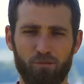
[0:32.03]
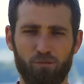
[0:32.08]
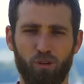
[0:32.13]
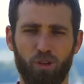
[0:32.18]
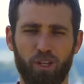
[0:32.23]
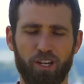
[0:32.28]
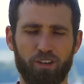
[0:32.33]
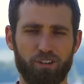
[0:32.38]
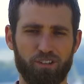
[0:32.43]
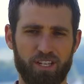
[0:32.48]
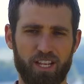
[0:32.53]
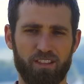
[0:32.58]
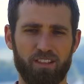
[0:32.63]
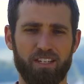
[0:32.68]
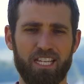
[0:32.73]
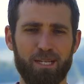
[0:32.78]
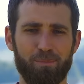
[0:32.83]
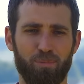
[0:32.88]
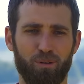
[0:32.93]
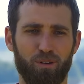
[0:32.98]
of really understand the
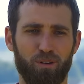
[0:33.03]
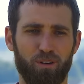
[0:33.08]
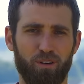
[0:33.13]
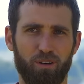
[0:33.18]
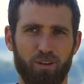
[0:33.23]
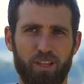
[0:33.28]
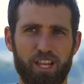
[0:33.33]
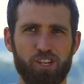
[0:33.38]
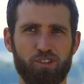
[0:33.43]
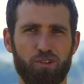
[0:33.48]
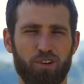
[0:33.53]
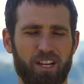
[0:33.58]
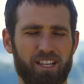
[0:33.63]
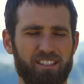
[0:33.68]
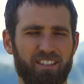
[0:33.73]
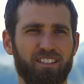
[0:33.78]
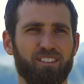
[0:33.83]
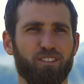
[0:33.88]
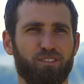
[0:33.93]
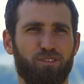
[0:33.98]
deeper
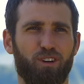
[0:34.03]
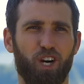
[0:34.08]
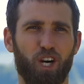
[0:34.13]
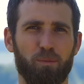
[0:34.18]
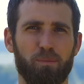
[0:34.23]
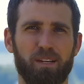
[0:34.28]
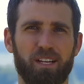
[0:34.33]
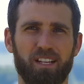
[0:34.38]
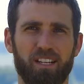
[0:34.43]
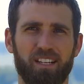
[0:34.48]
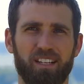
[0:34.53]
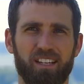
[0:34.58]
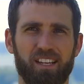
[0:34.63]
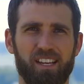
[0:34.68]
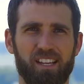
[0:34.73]
intricacies of farming and,